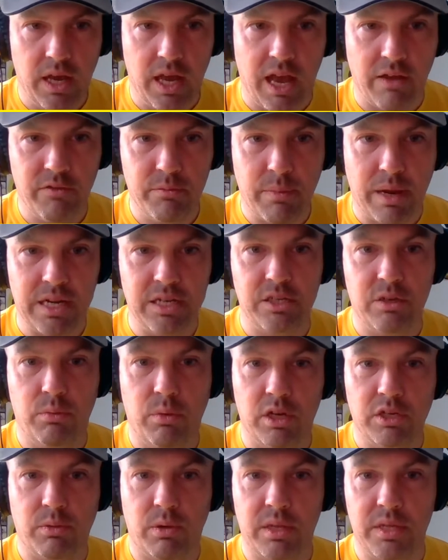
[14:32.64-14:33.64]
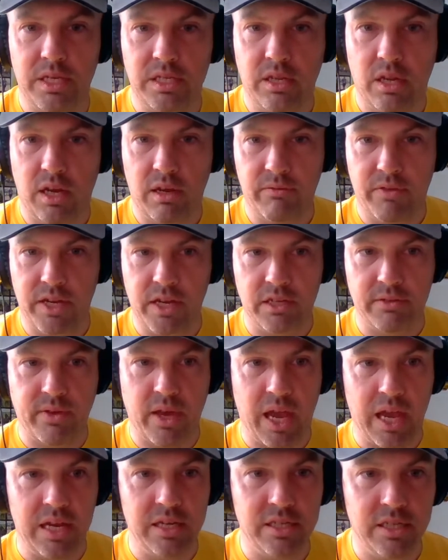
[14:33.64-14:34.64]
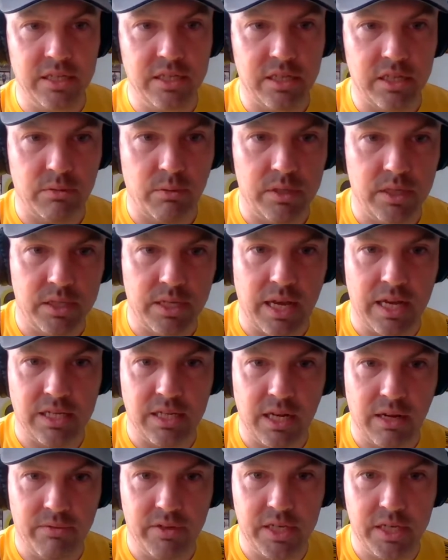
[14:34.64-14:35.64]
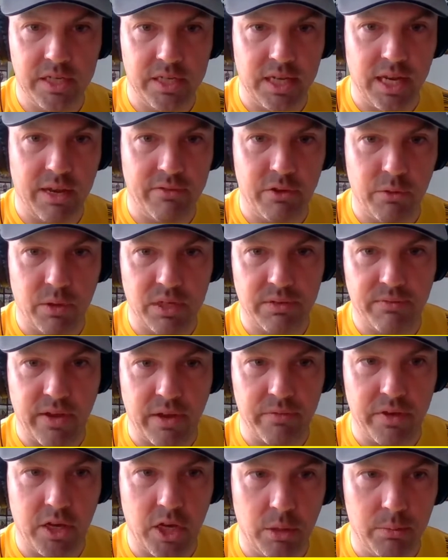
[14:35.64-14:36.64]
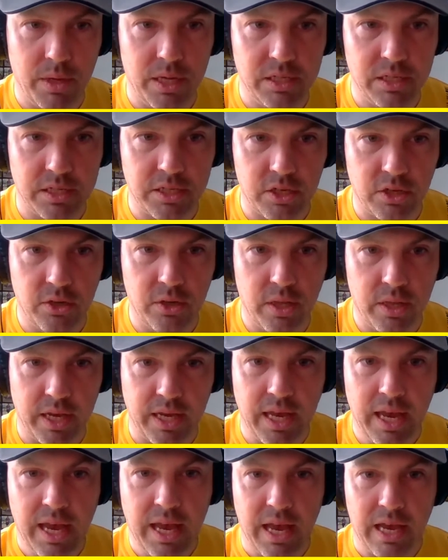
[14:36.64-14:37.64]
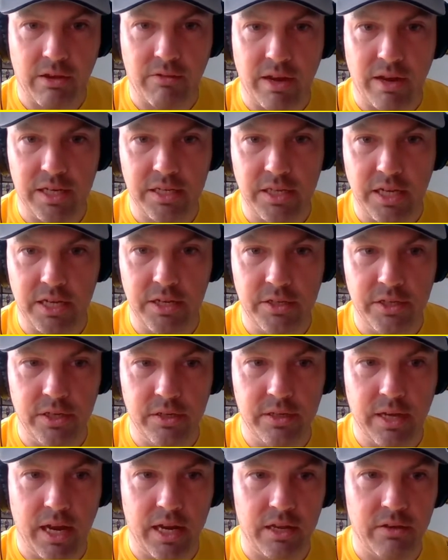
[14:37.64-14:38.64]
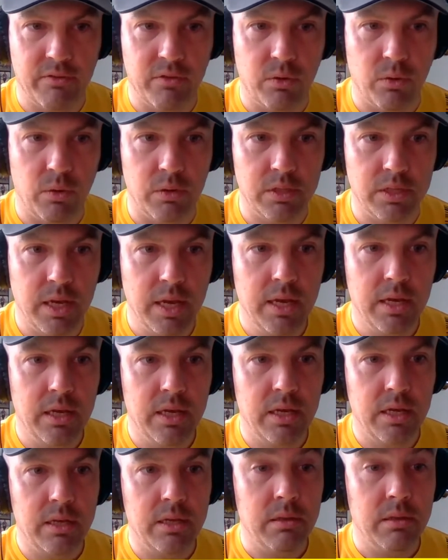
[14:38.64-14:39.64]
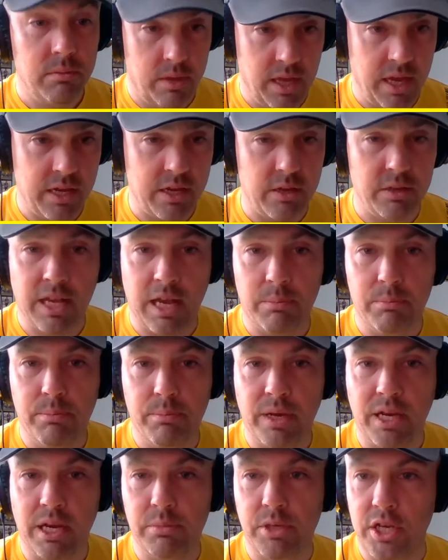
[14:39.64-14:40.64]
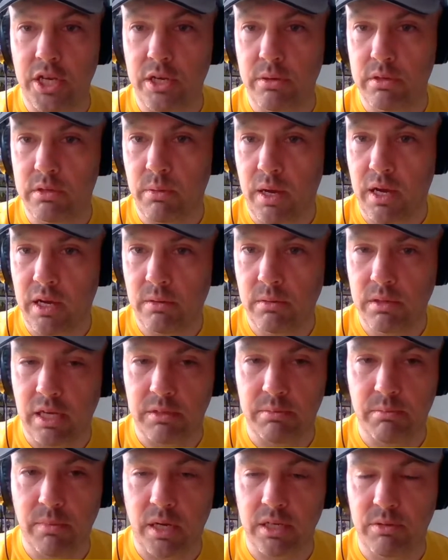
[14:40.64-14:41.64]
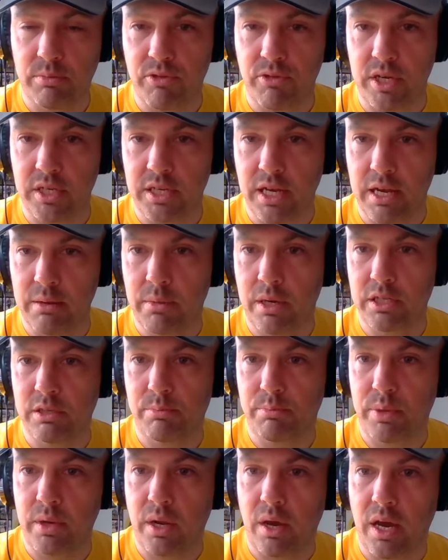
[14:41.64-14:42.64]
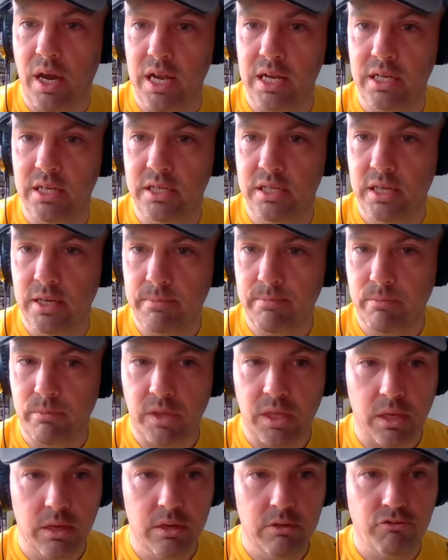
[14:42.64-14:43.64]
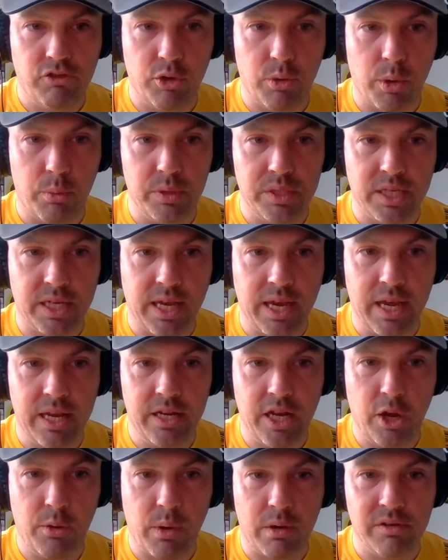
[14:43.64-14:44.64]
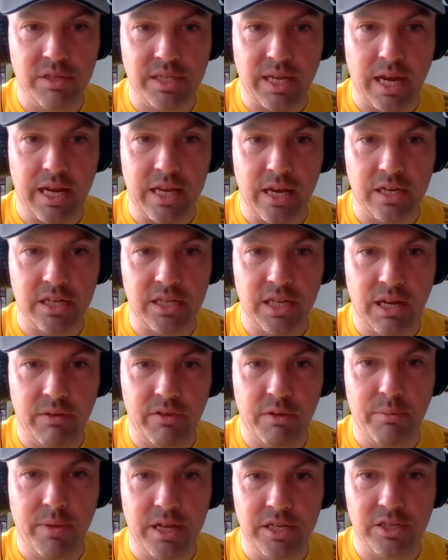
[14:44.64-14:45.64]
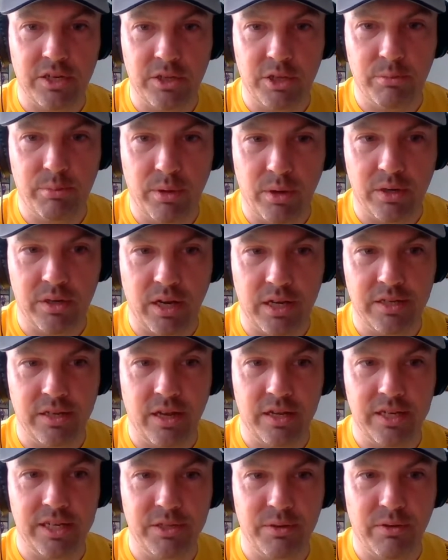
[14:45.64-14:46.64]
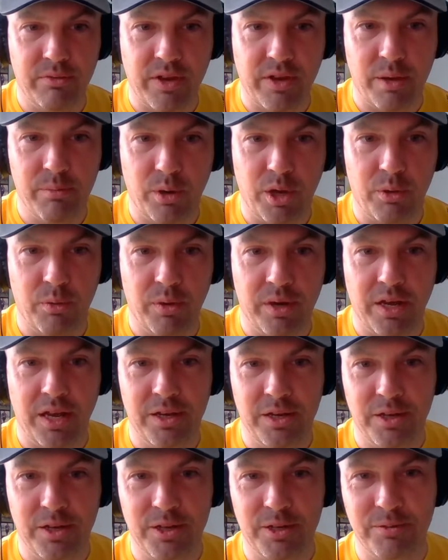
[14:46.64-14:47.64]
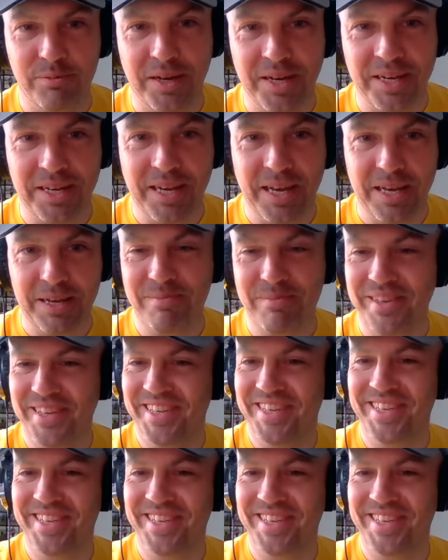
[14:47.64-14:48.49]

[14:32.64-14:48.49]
Haven't managed to watch one of these live videos for ages. Just want to say it's lovely to see everyone's faffy comments. That's a good thing. And great to see you too, Danny, of course. Thank you, Sam. Big up to you as well. That's much appreciated, much obliged. Drew Edwards again. No worries, Danny. I just love the mention on the pod. I turned into a fanboy when I heard my name.